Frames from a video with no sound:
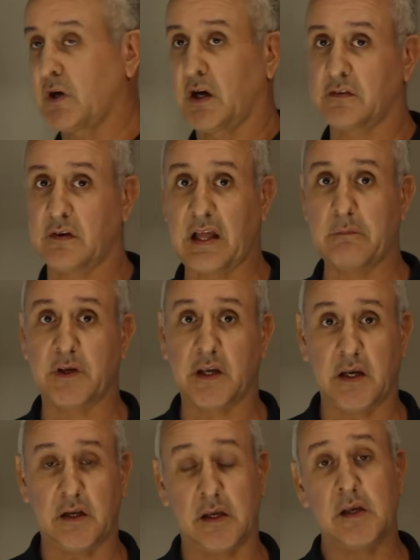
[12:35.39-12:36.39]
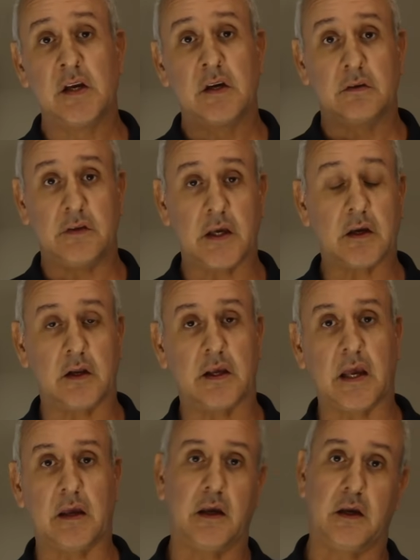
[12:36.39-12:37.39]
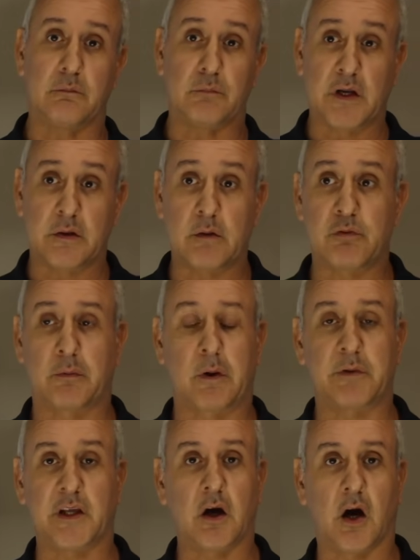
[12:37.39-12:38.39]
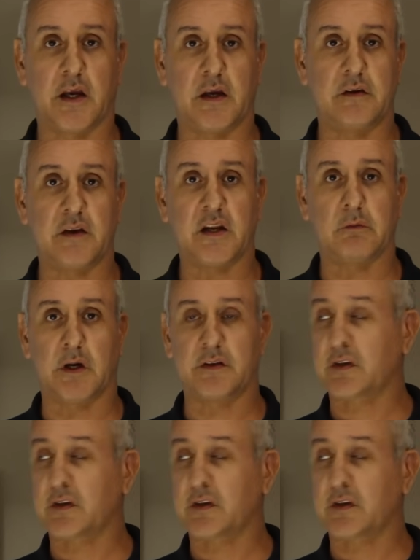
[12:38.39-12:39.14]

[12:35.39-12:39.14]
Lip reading: Martin, Lamborghini, they're going to get hit, but they're probably high-end anyway.